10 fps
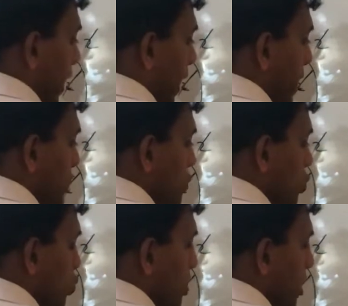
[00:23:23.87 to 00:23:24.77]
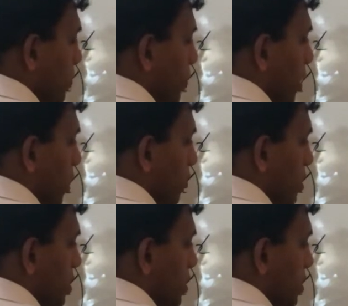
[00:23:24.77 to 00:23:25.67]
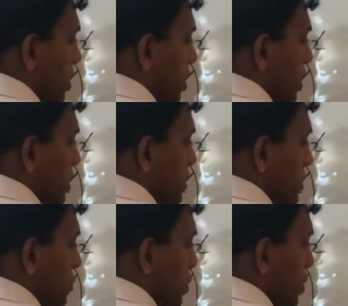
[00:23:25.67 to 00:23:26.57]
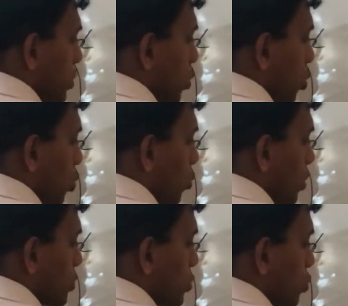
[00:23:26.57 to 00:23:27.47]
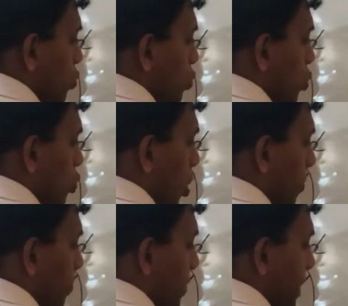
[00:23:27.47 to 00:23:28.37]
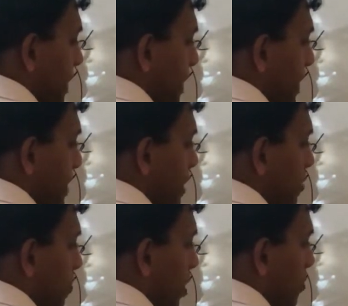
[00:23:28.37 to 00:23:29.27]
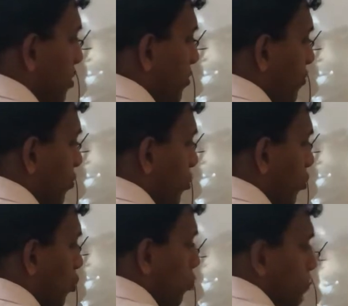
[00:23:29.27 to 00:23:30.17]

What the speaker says: n to the power 3 over 2 completely power 4.